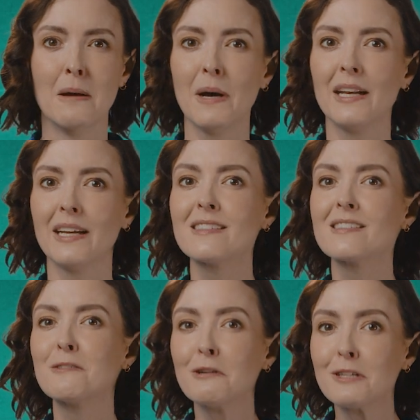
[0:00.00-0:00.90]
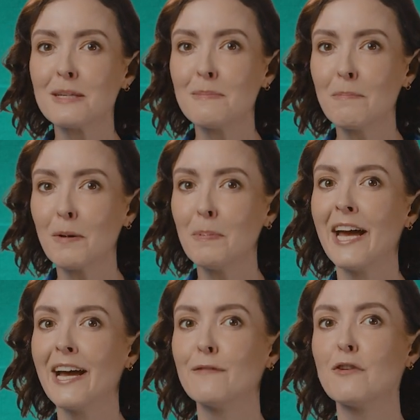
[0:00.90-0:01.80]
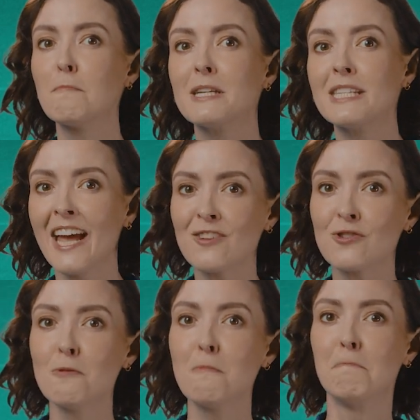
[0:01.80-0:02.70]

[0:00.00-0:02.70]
but it's good to be prepared for potential